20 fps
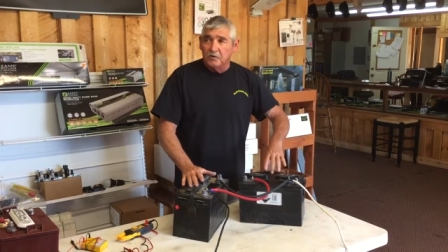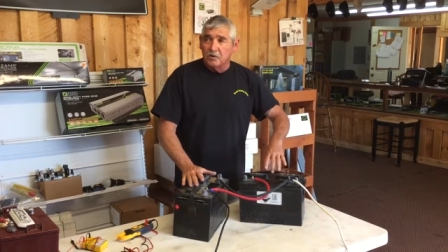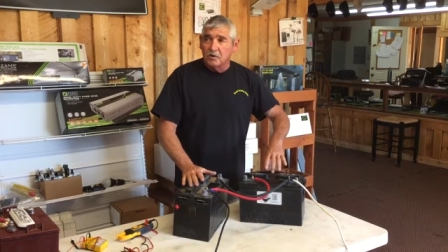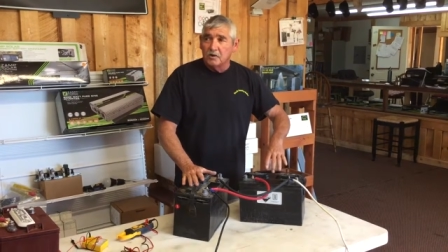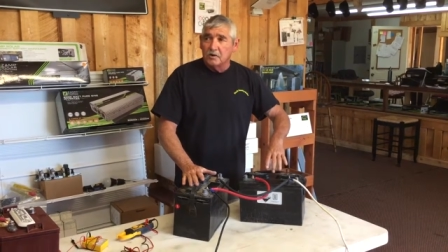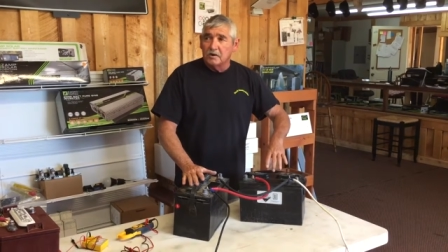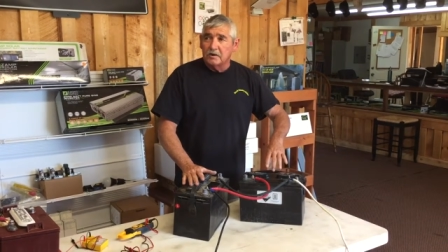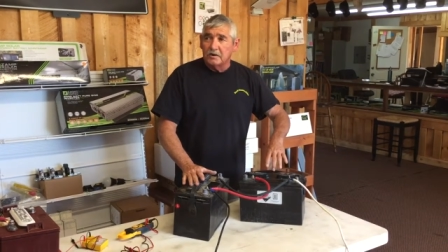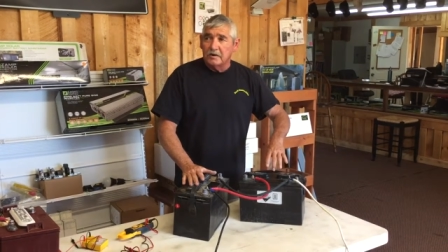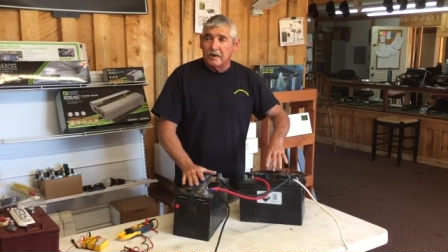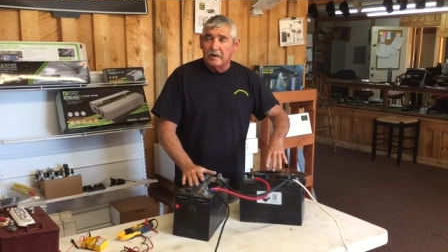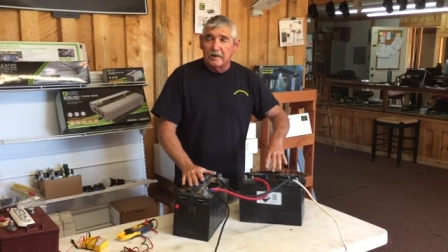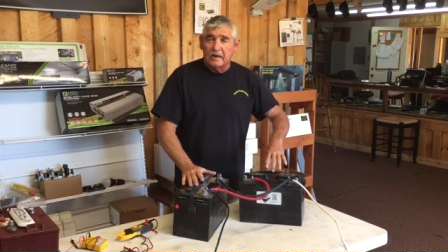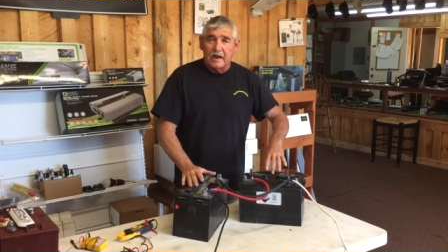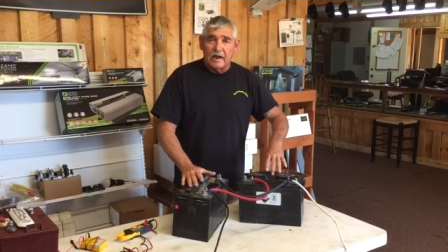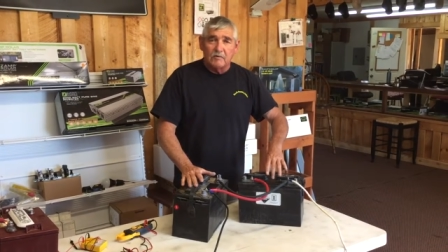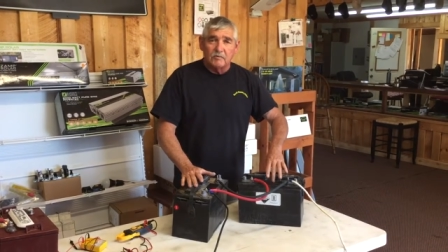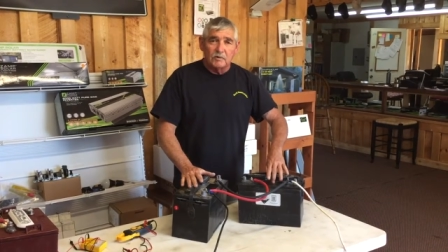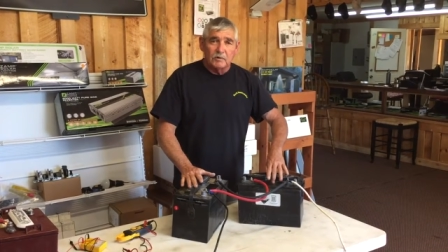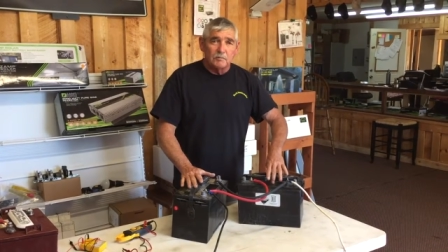you're looking at
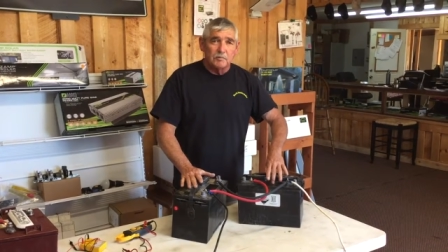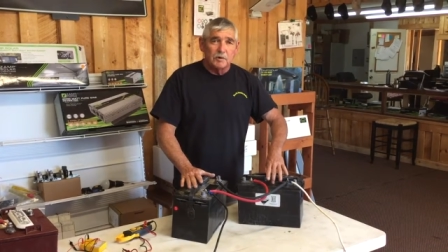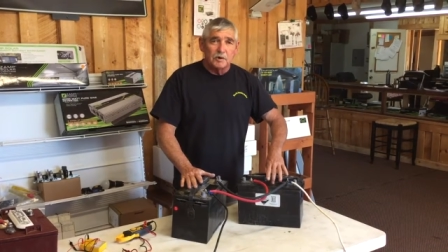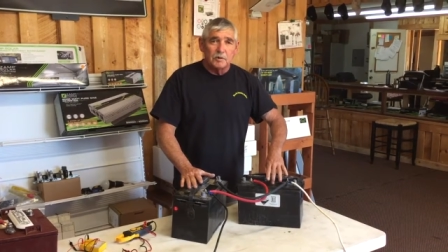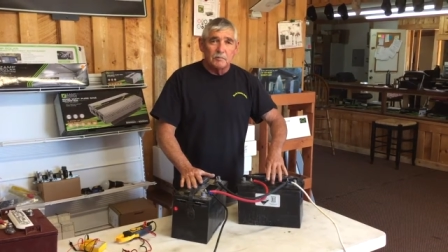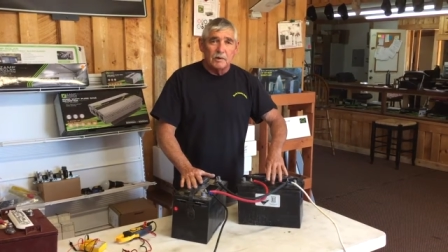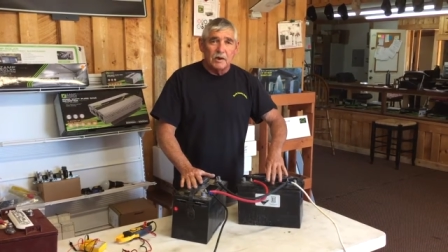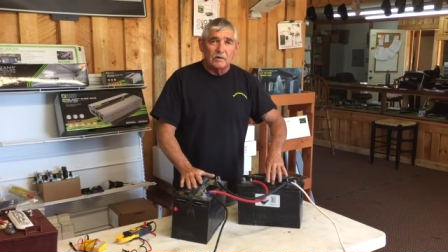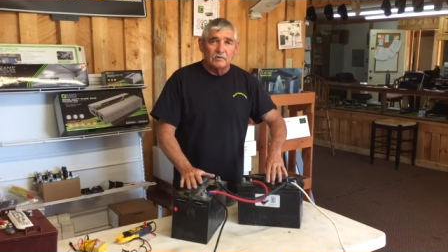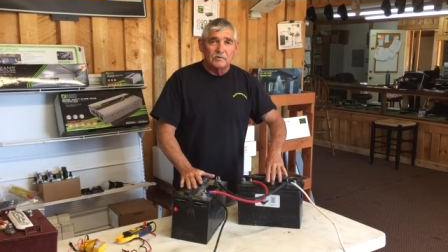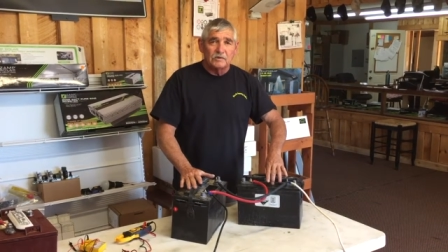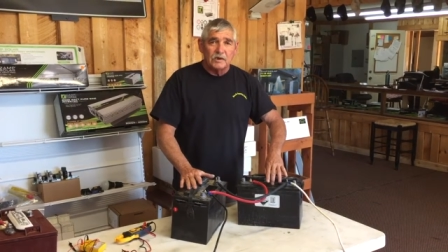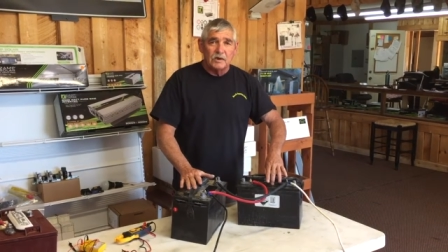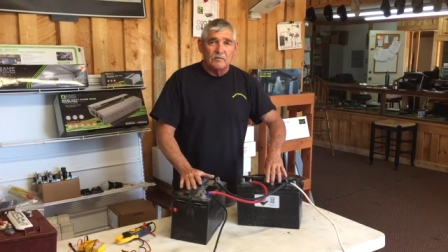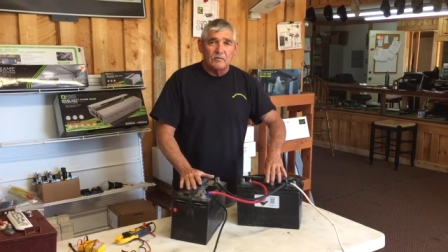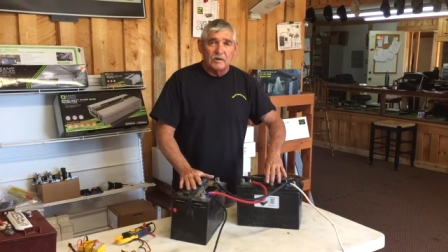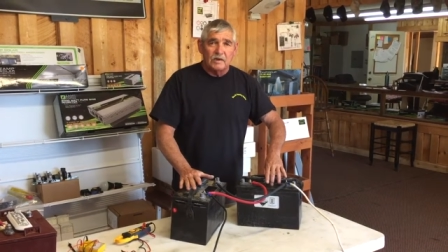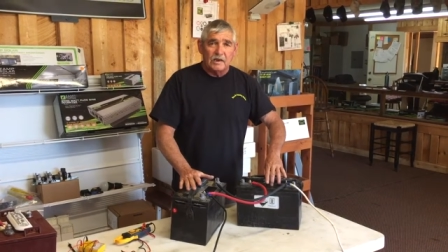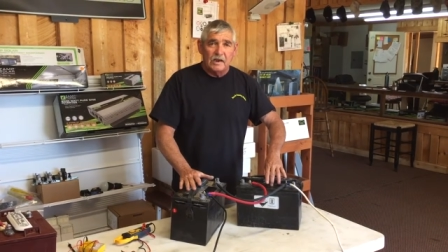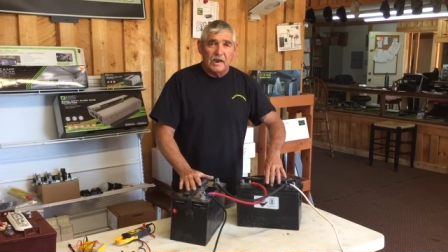having to put about
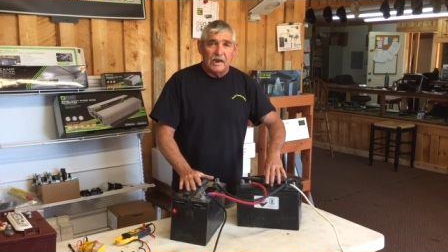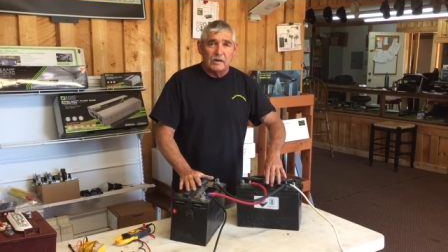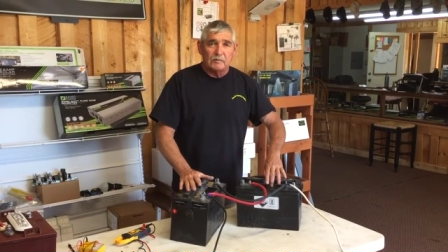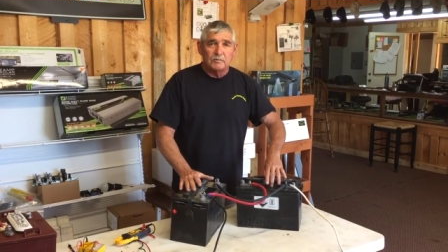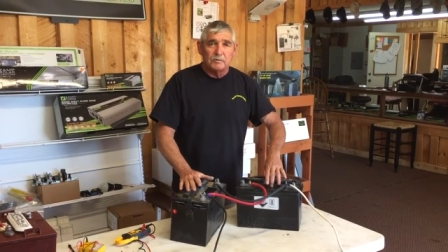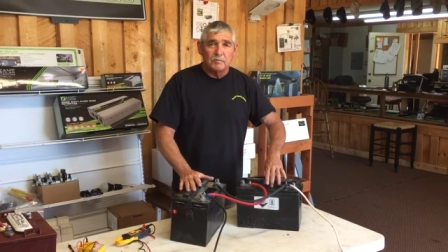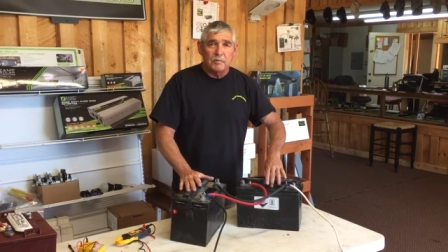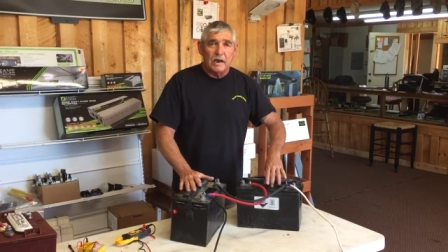70 amps